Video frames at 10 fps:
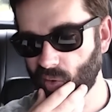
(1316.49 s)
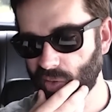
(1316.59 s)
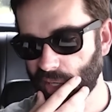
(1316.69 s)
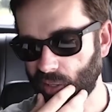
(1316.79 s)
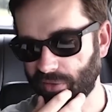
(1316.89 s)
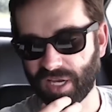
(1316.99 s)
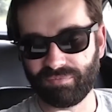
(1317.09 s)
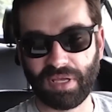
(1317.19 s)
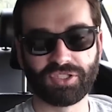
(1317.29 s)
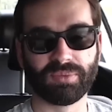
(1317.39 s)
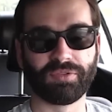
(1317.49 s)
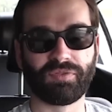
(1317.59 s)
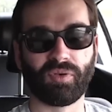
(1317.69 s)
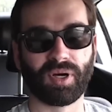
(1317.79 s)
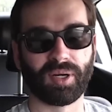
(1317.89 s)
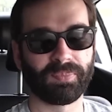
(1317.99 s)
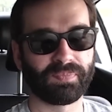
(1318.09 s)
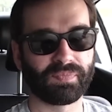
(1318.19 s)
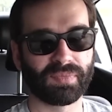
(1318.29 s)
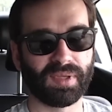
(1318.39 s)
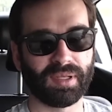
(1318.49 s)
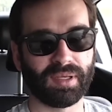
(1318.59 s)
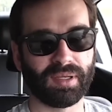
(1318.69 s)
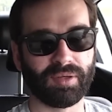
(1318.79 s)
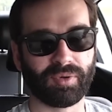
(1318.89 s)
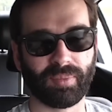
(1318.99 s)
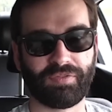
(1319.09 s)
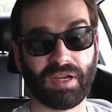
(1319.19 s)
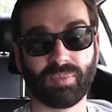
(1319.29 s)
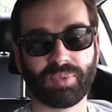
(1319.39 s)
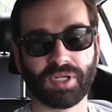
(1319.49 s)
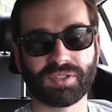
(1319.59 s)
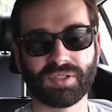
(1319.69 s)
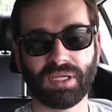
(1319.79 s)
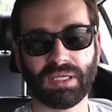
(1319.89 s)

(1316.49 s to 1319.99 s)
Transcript: that I think I've mentioned before, one of my favorite books.